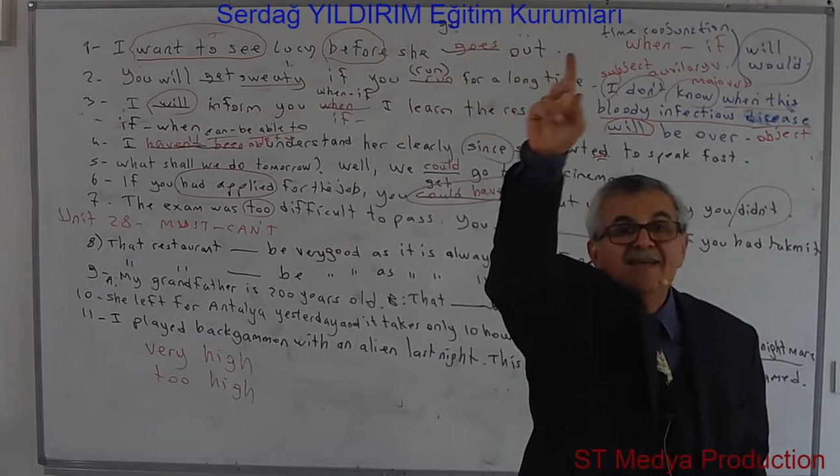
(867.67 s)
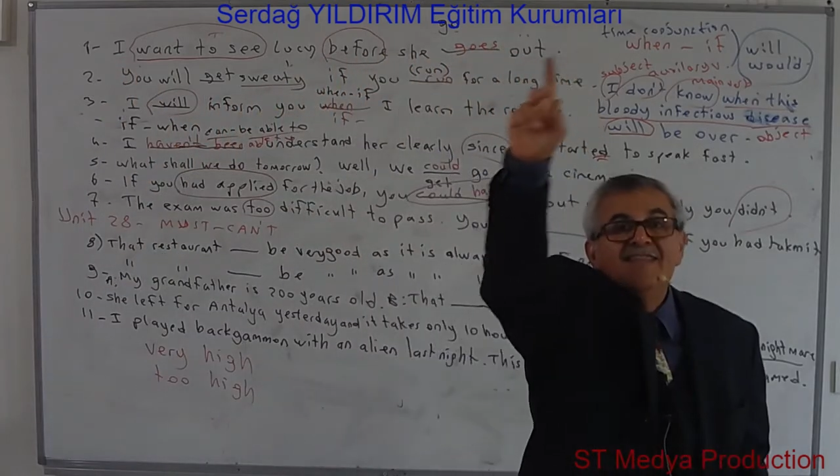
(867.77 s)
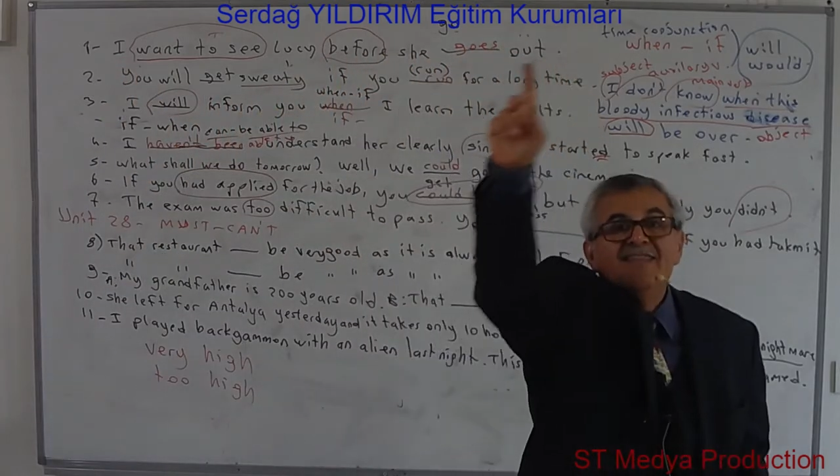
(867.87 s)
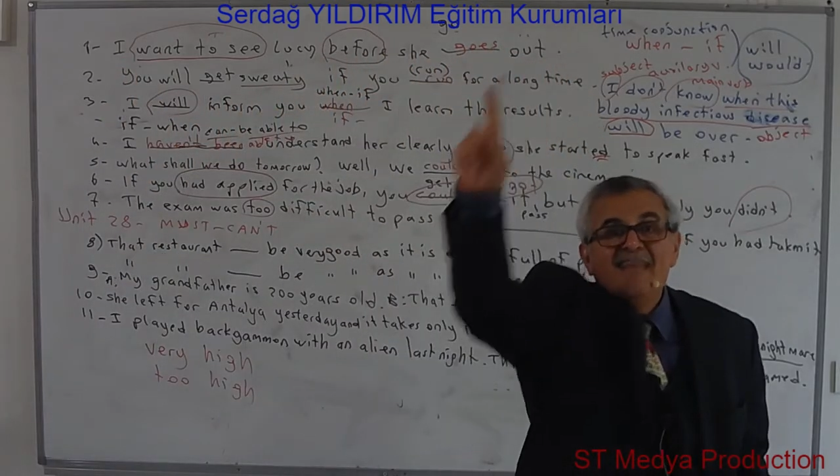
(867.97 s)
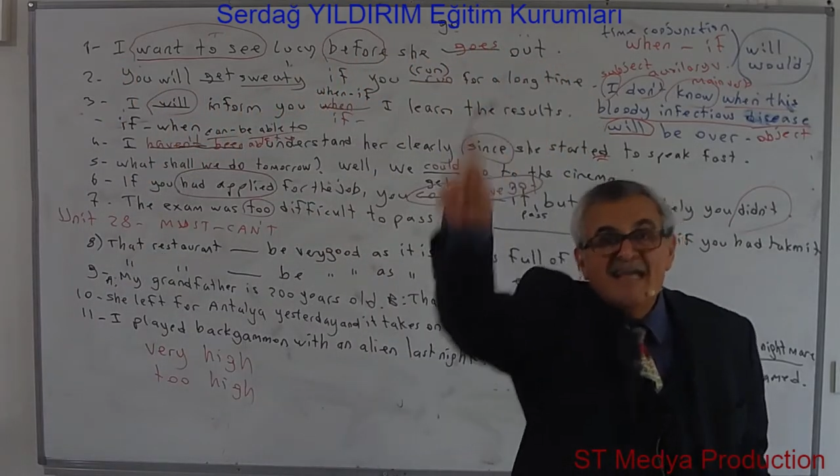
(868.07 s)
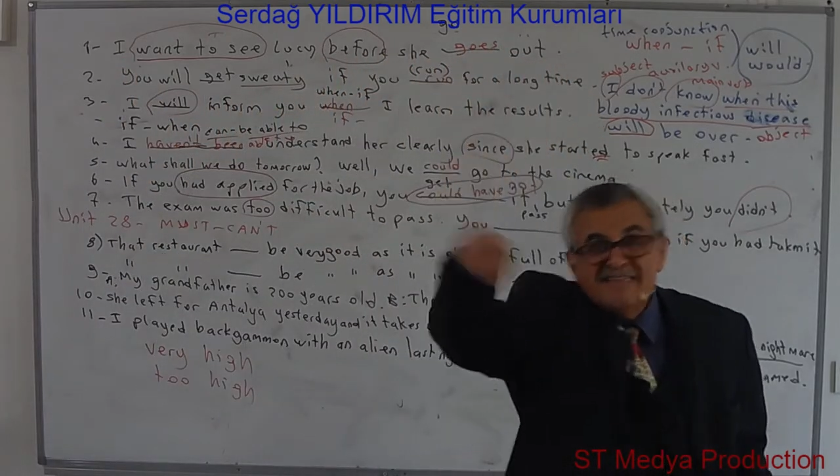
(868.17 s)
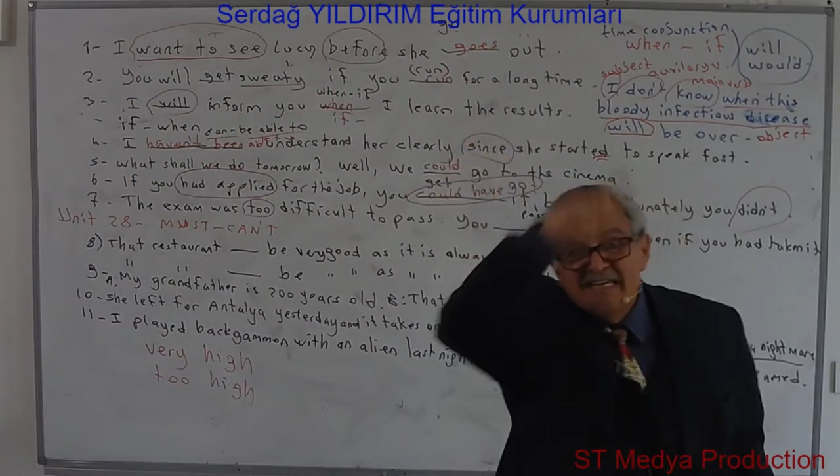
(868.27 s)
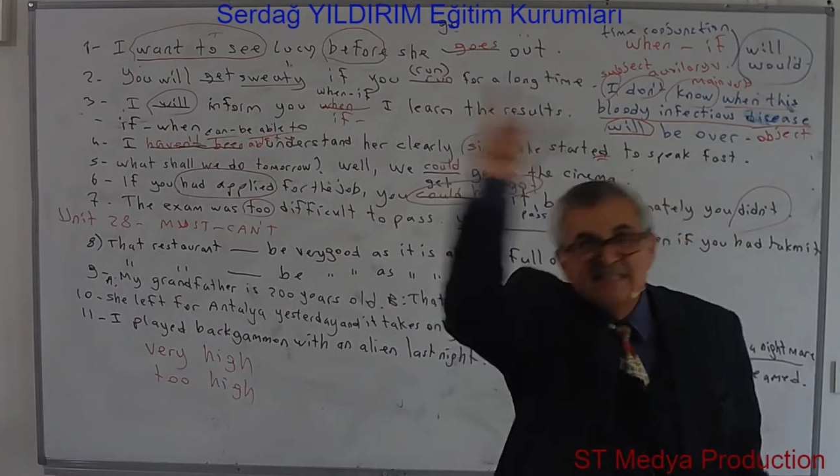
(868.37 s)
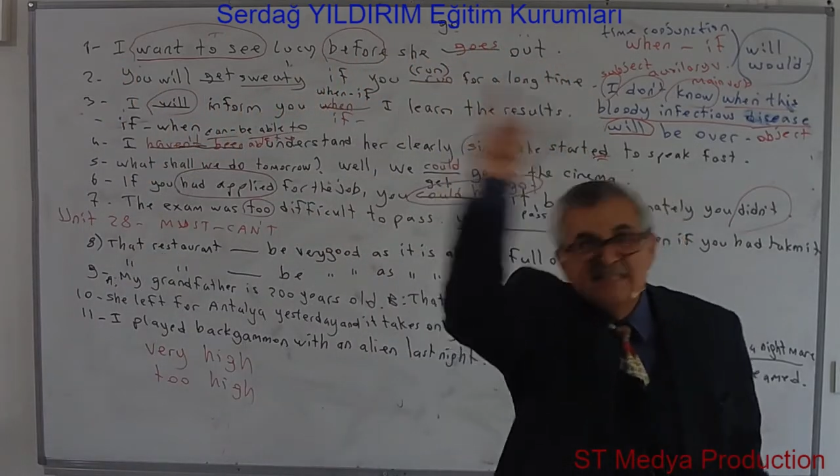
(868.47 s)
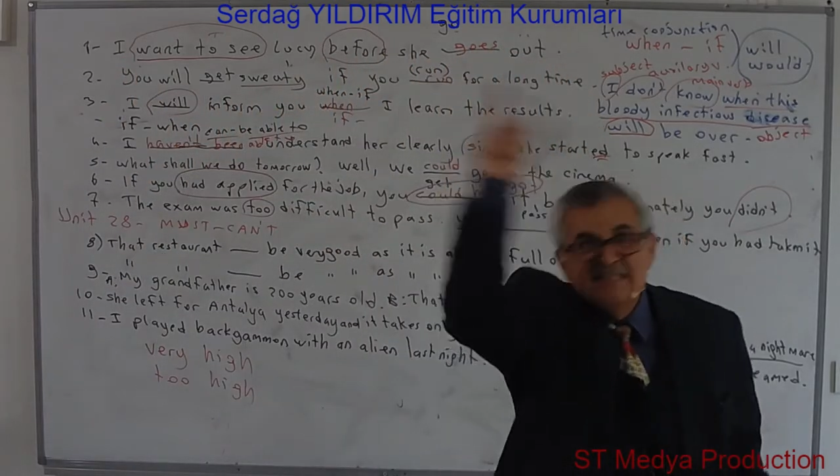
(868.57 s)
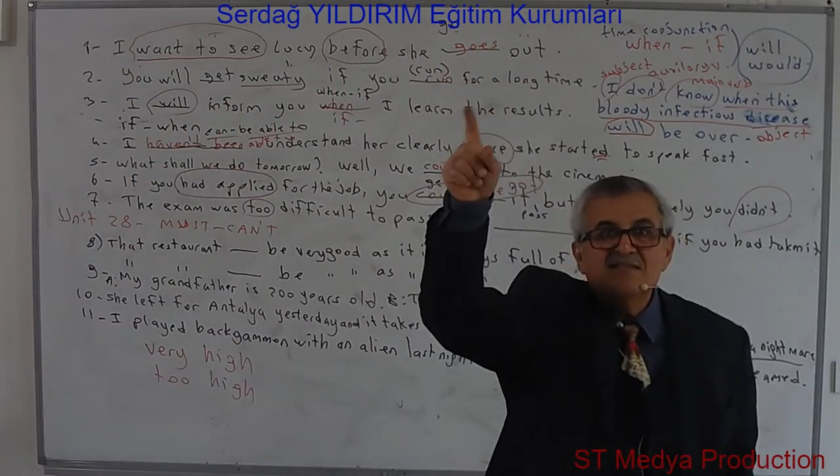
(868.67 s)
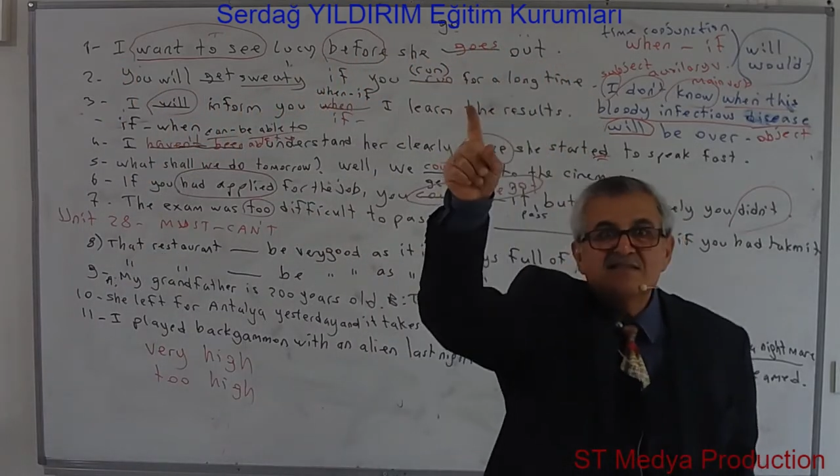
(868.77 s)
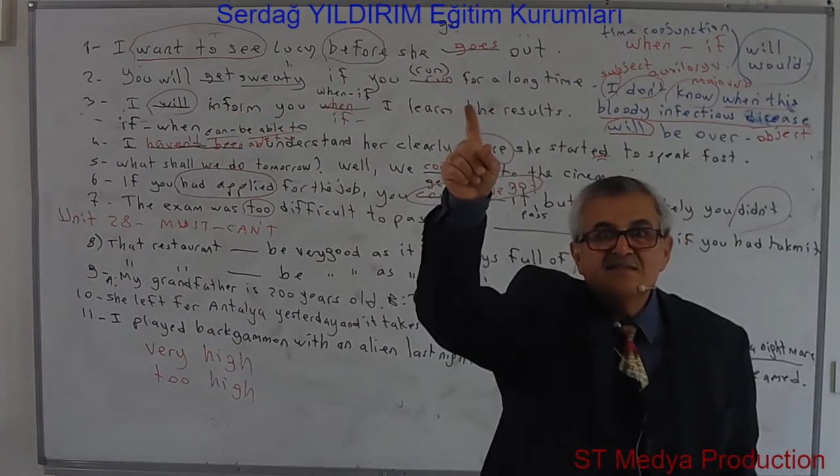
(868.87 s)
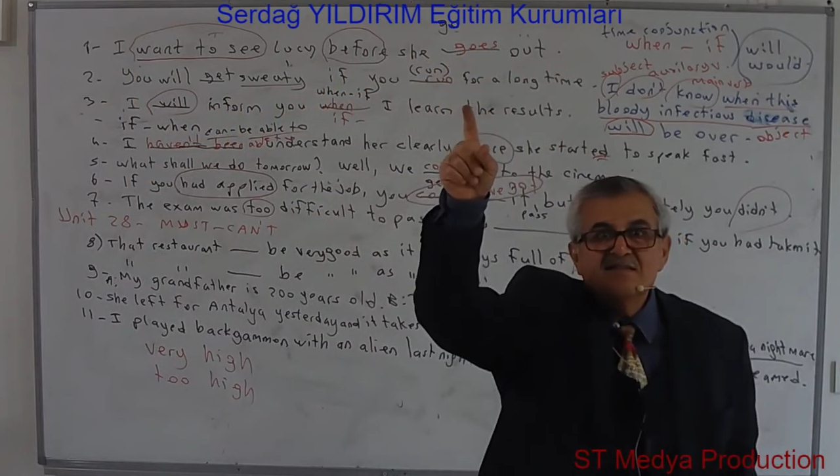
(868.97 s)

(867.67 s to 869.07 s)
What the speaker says: That is,